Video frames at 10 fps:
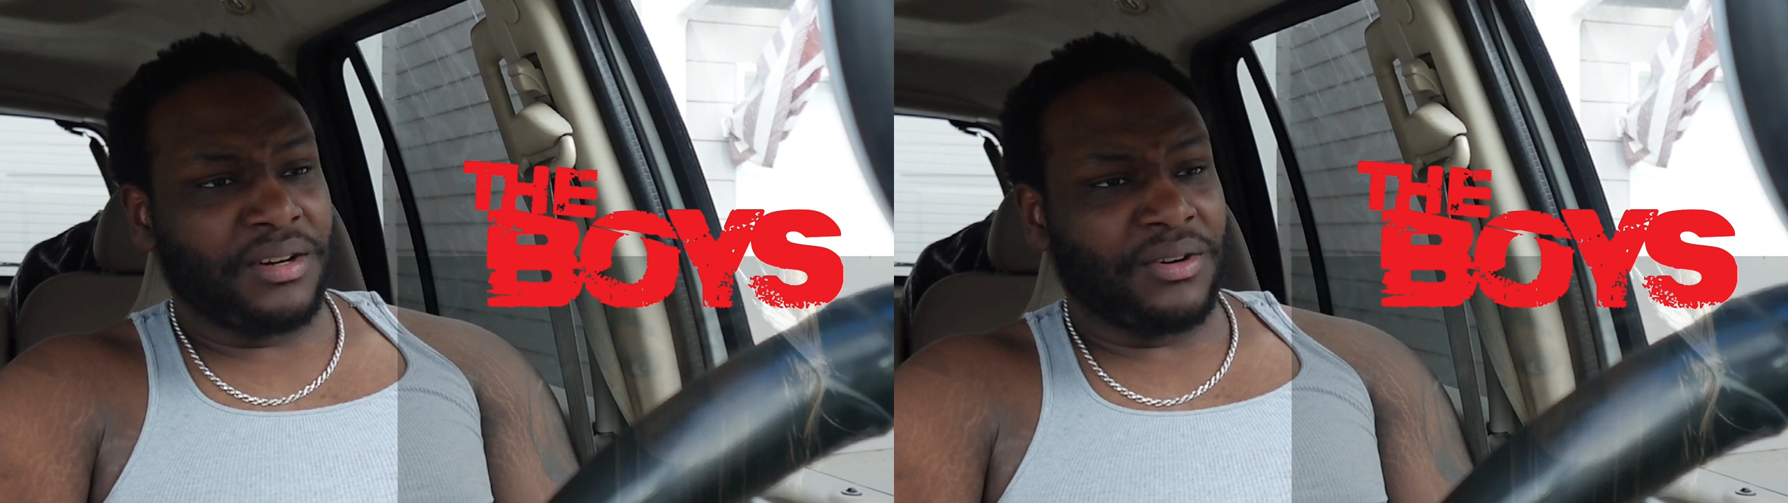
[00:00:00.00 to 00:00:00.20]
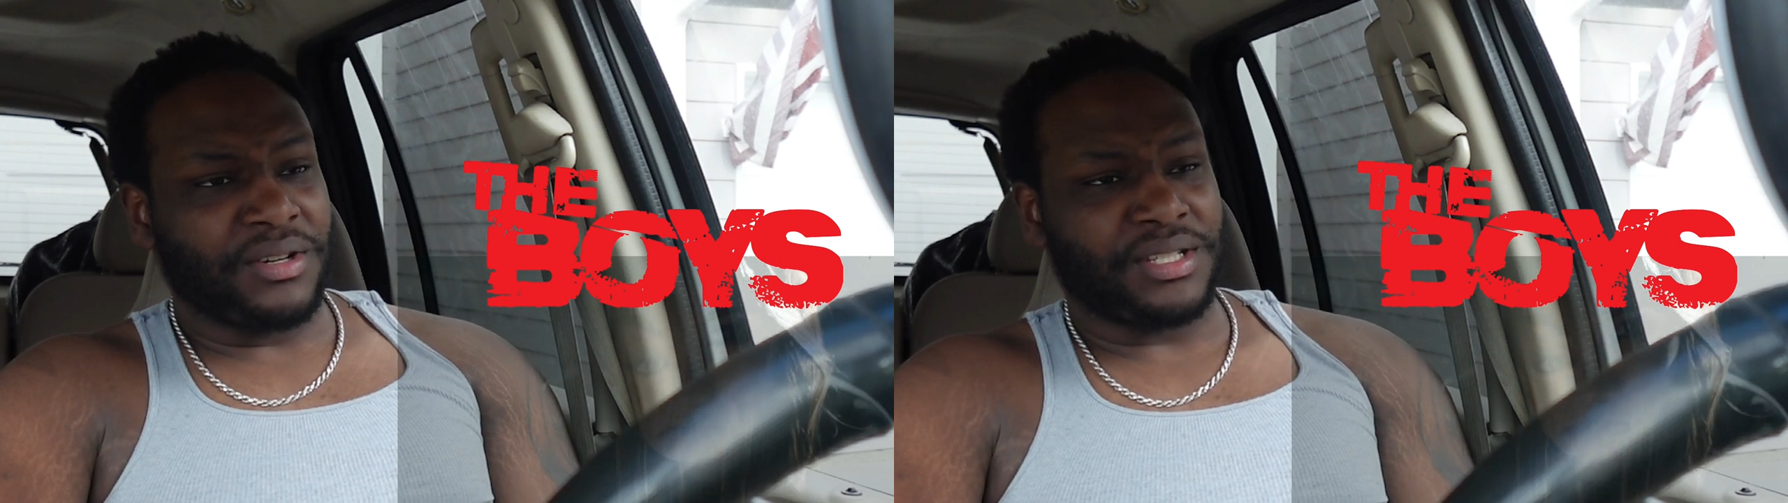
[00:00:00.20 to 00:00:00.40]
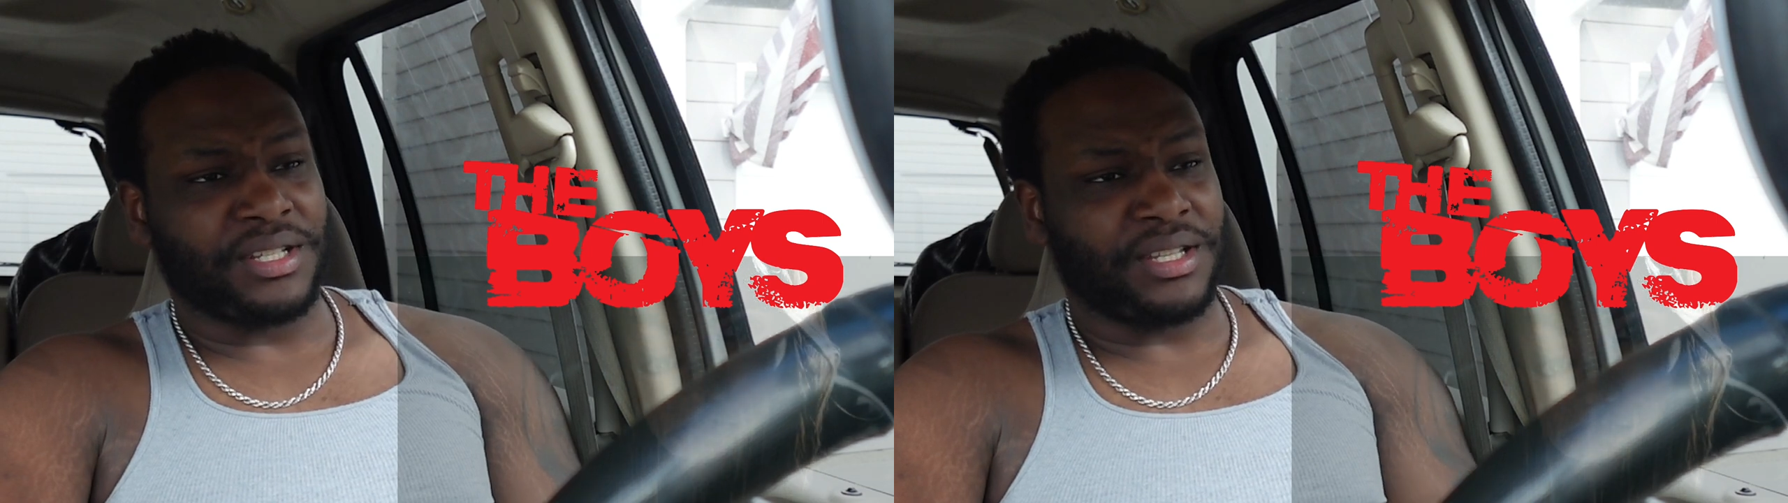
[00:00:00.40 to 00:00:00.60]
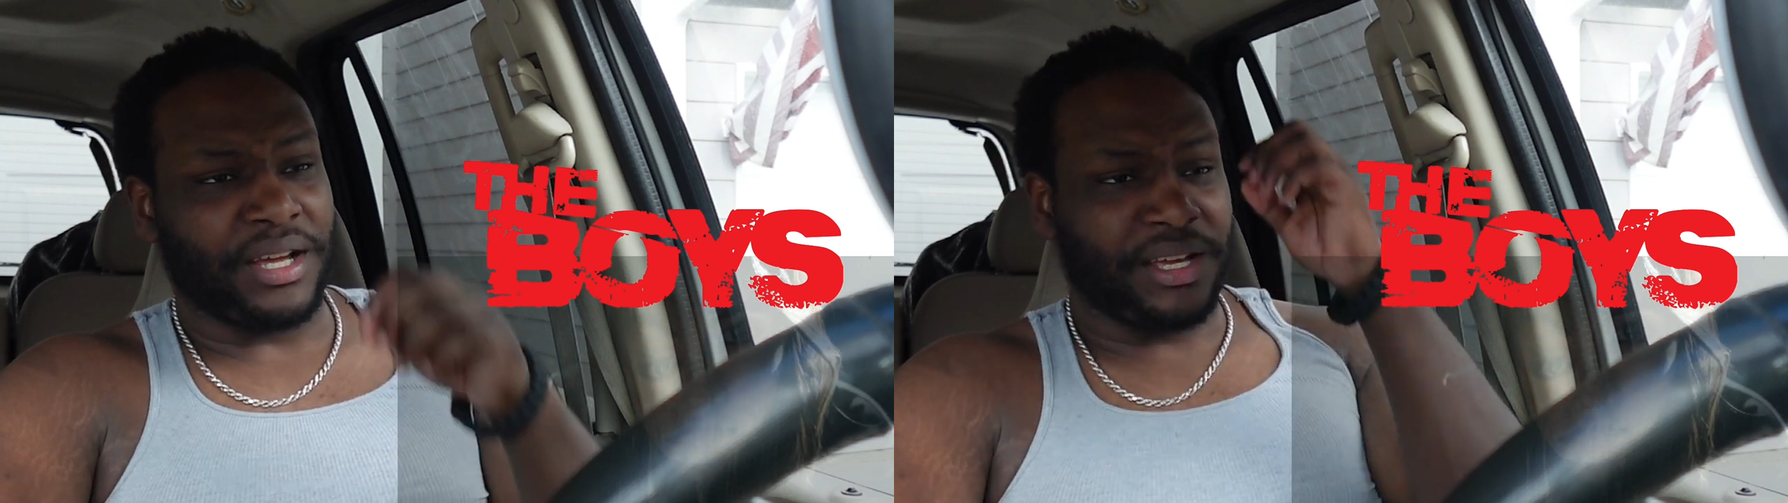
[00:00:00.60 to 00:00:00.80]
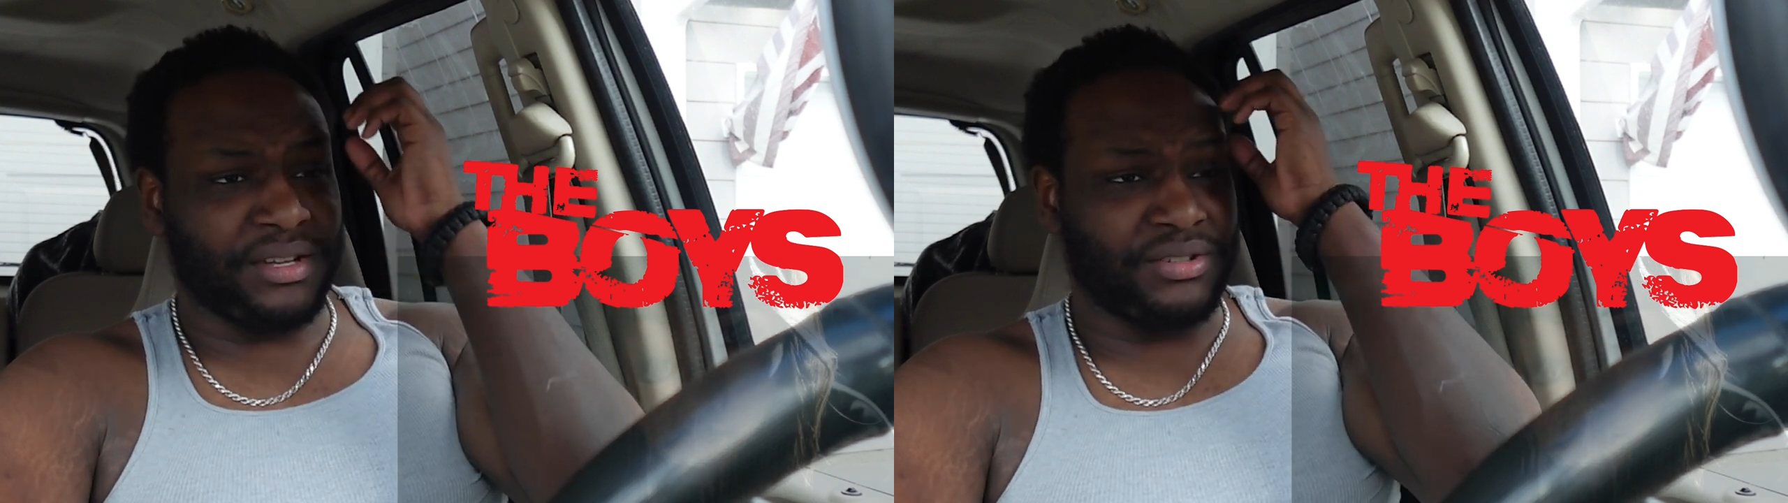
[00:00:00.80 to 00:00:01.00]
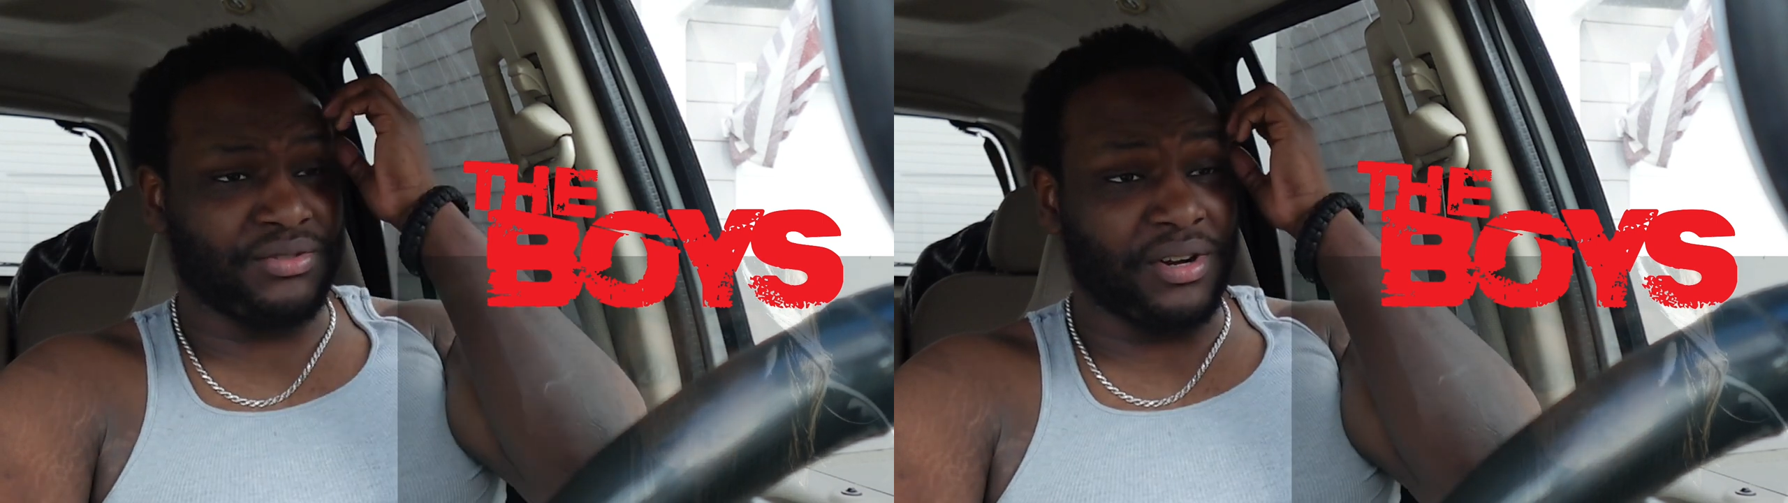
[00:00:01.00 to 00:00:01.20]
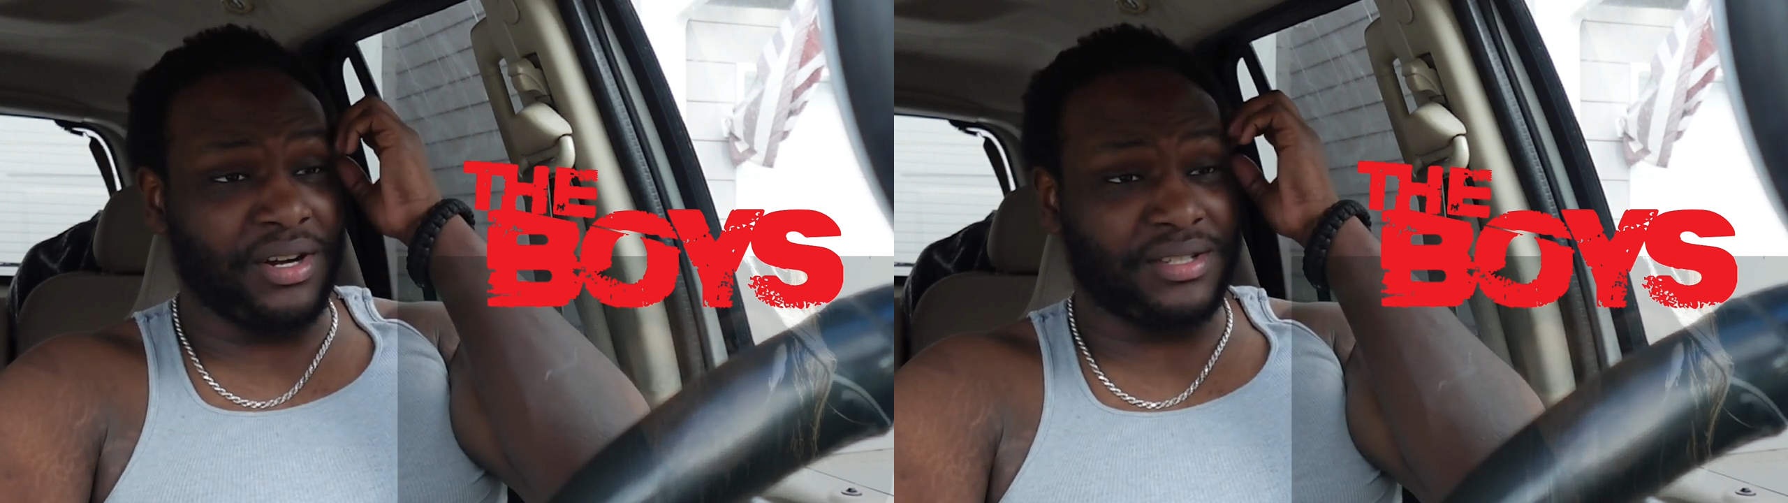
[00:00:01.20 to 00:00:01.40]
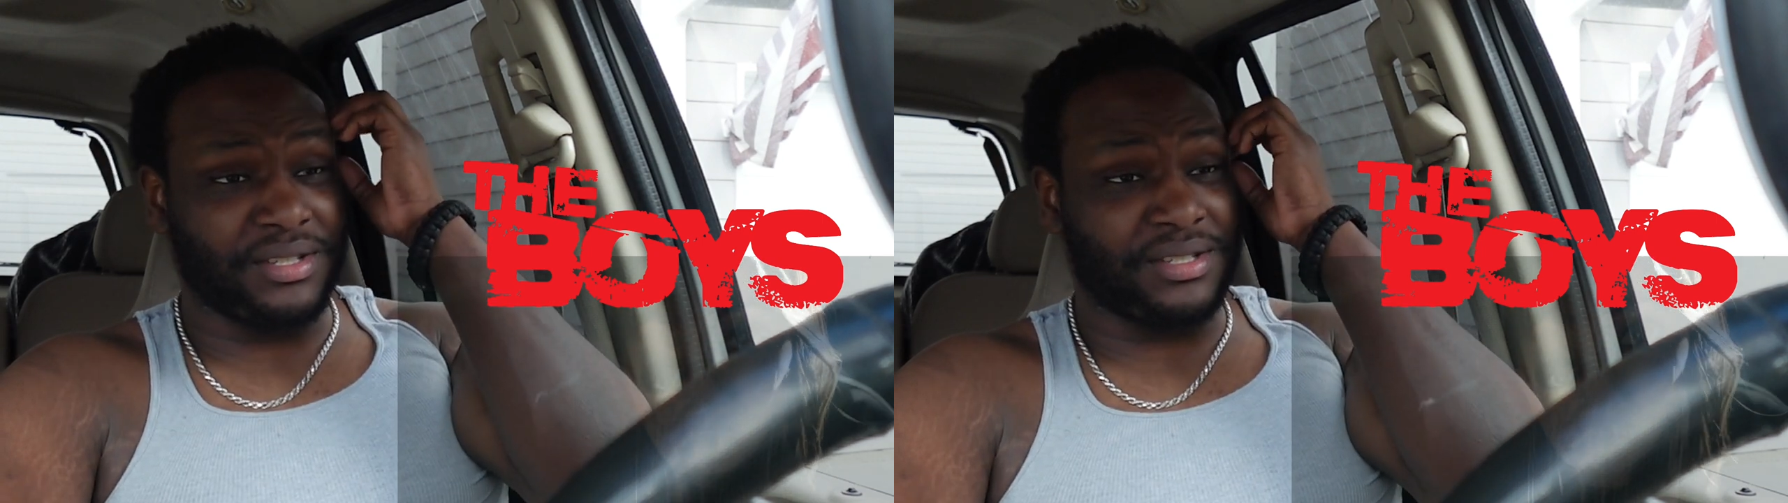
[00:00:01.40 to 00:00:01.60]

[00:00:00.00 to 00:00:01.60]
Or is it like drugs